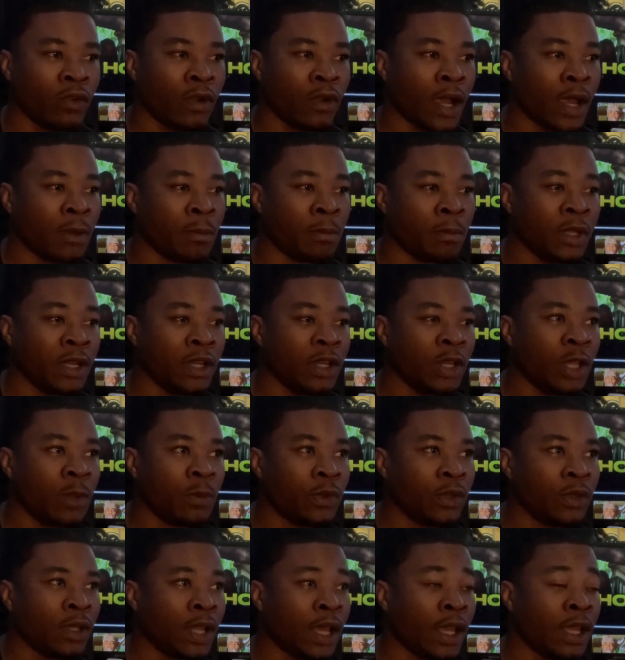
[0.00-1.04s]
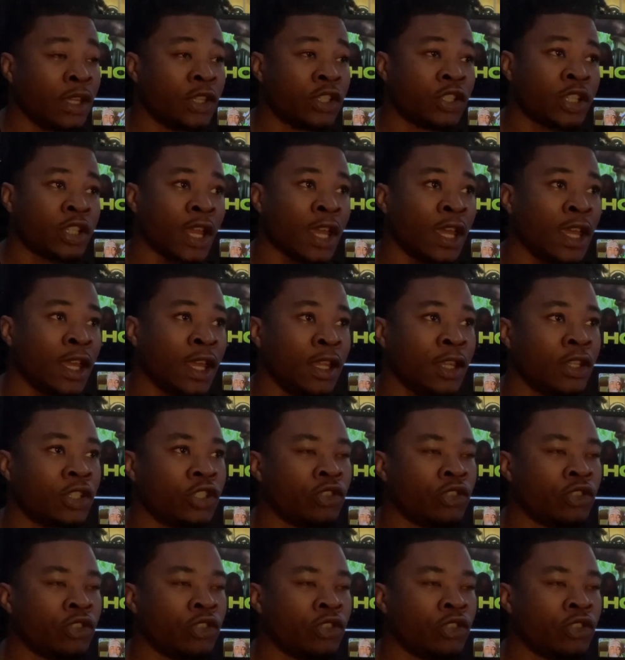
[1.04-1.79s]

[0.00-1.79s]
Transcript: how manipulate, change.